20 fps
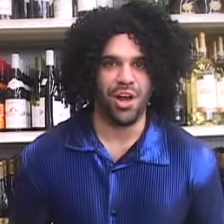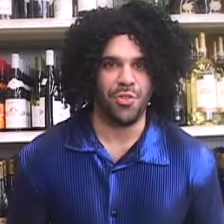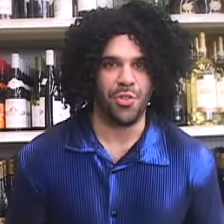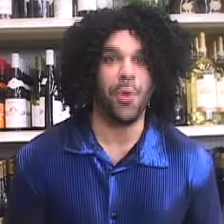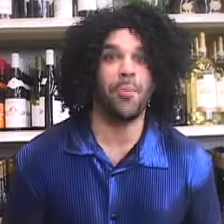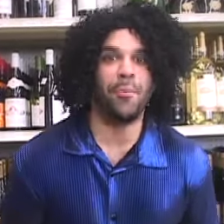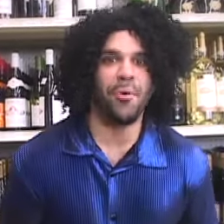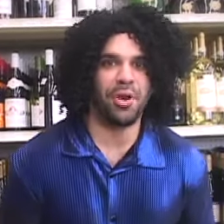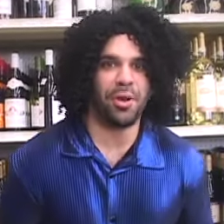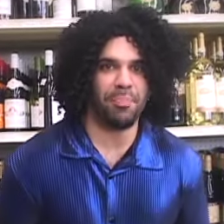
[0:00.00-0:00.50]

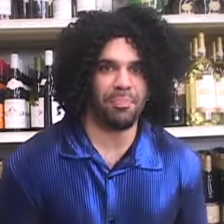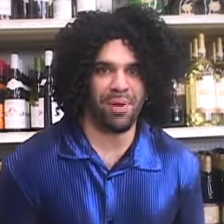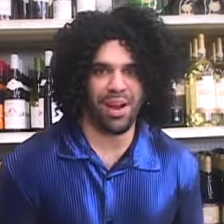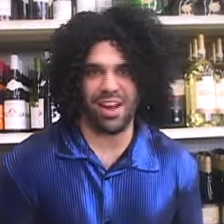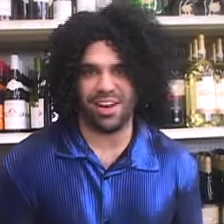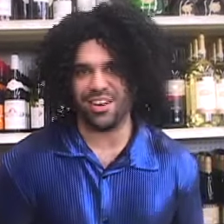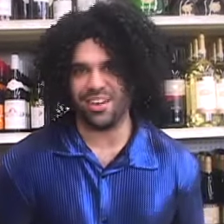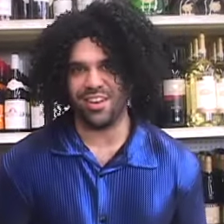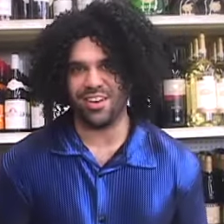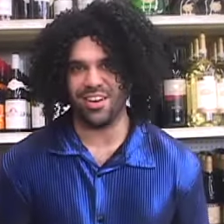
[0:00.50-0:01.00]
the party
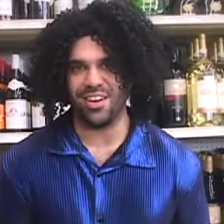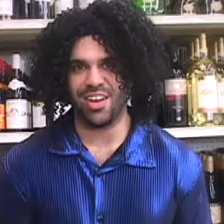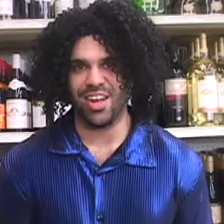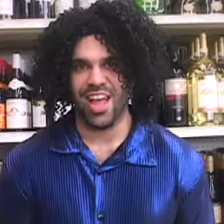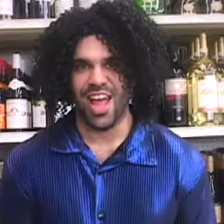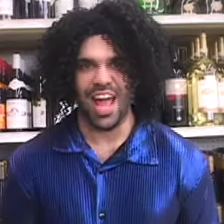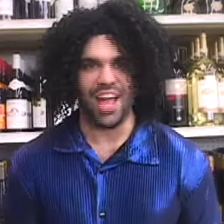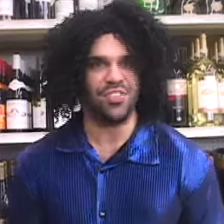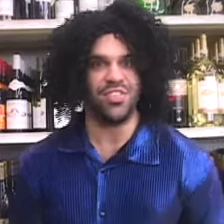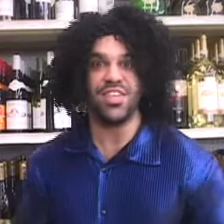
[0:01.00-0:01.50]
planner.
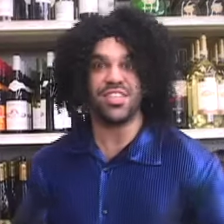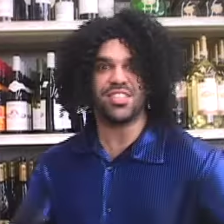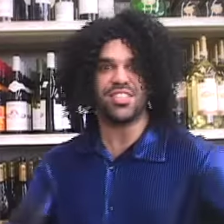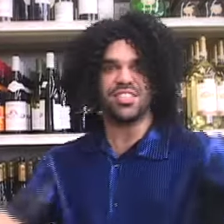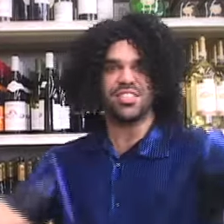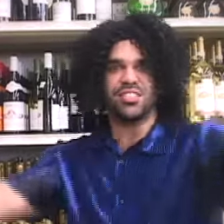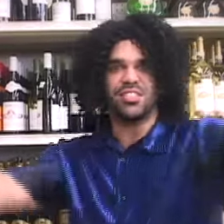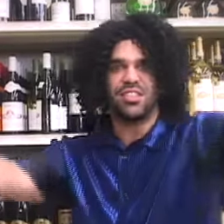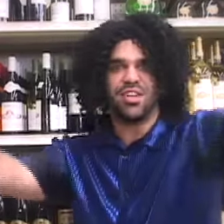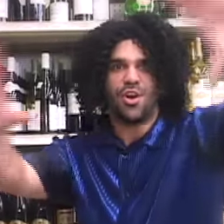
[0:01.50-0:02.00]
And this
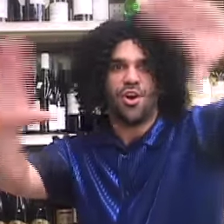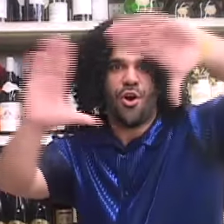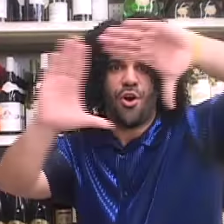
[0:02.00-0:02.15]
is